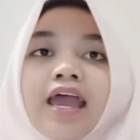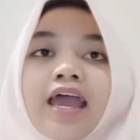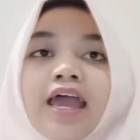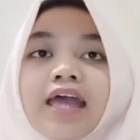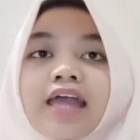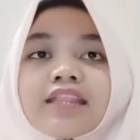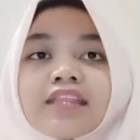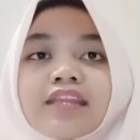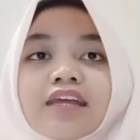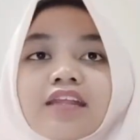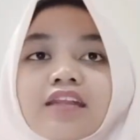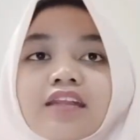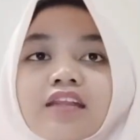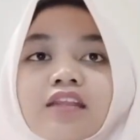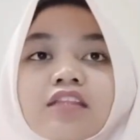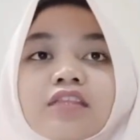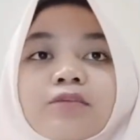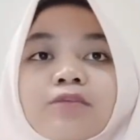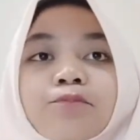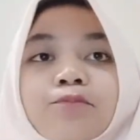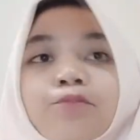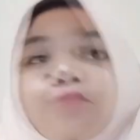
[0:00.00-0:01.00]
And
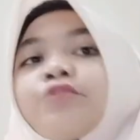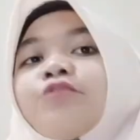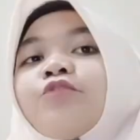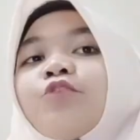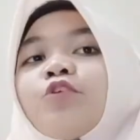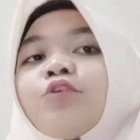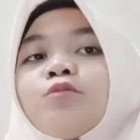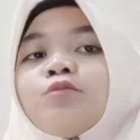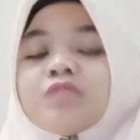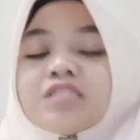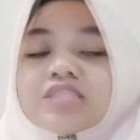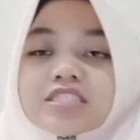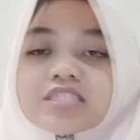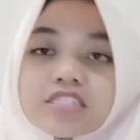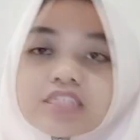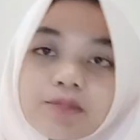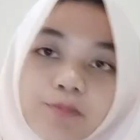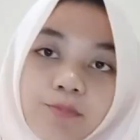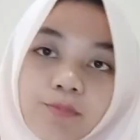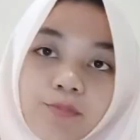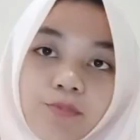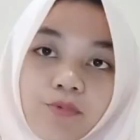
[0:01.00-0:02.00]
then the performance
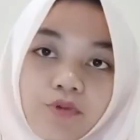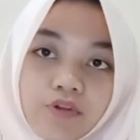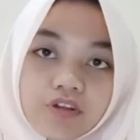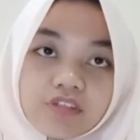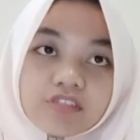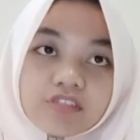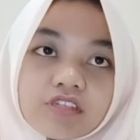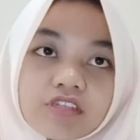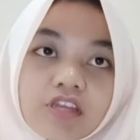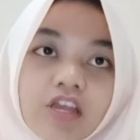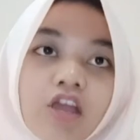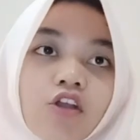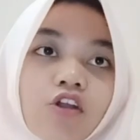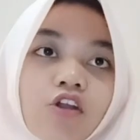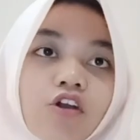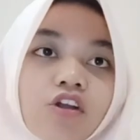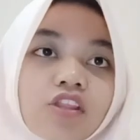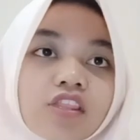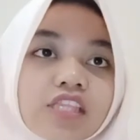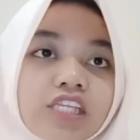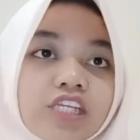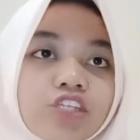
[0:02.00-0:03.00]
report
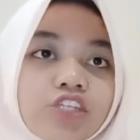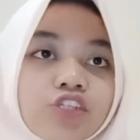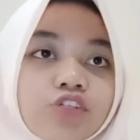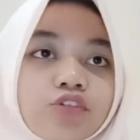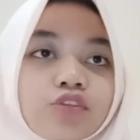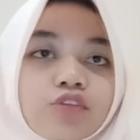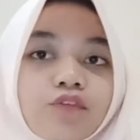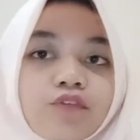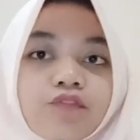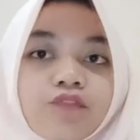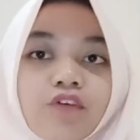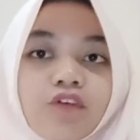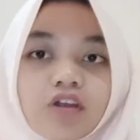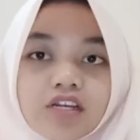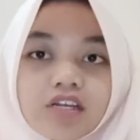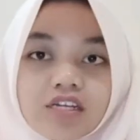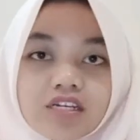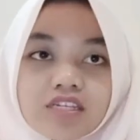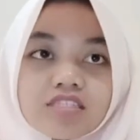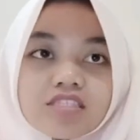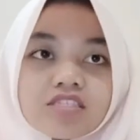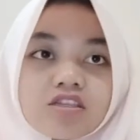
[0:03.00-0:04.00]
continue to
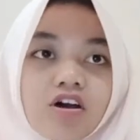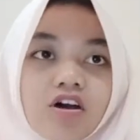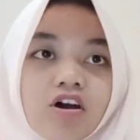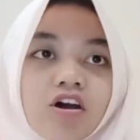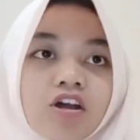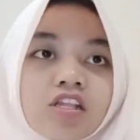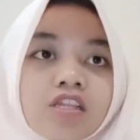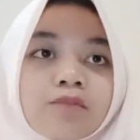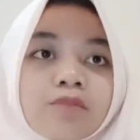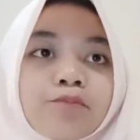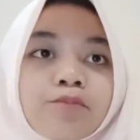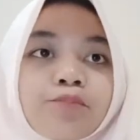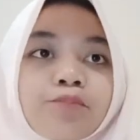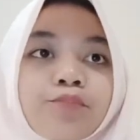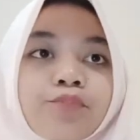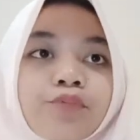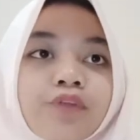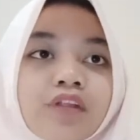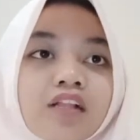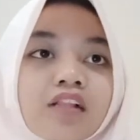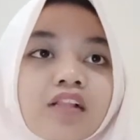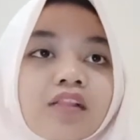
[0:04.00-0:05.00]
focus on
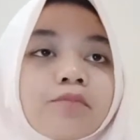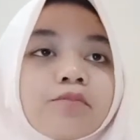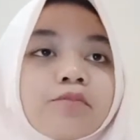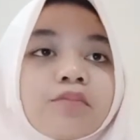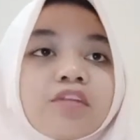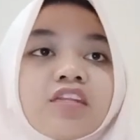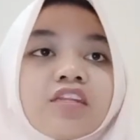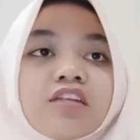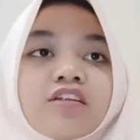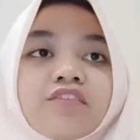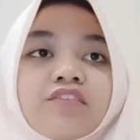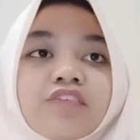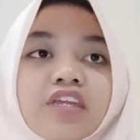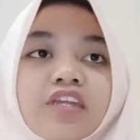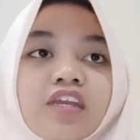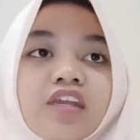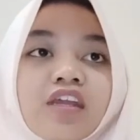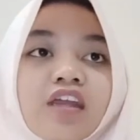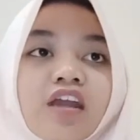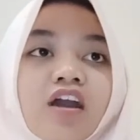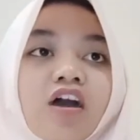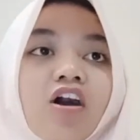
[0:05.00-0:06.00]

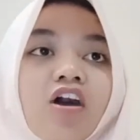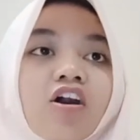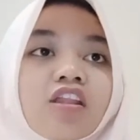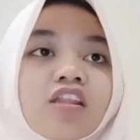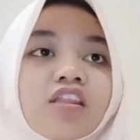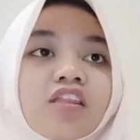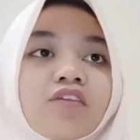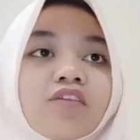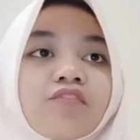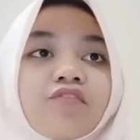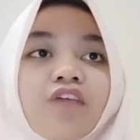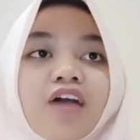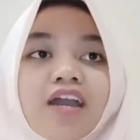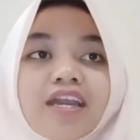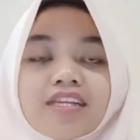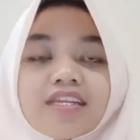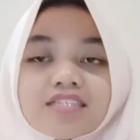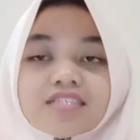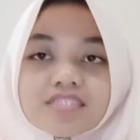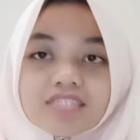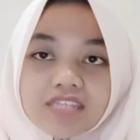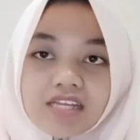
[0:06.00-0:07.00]
preliminary on the
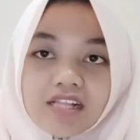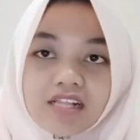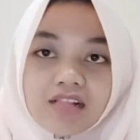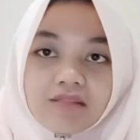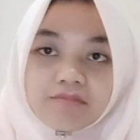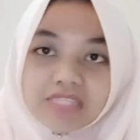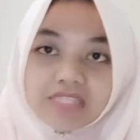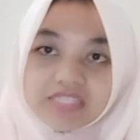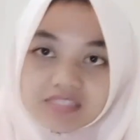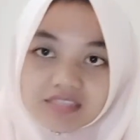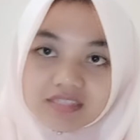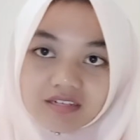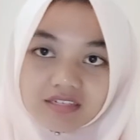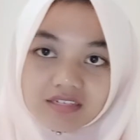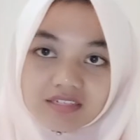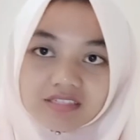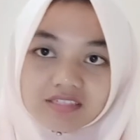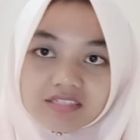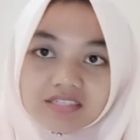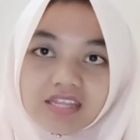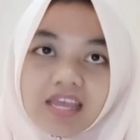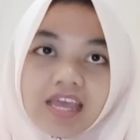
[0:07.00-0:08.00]
financial
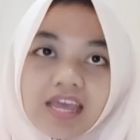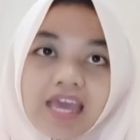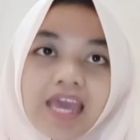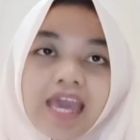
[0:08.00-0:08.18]
measures.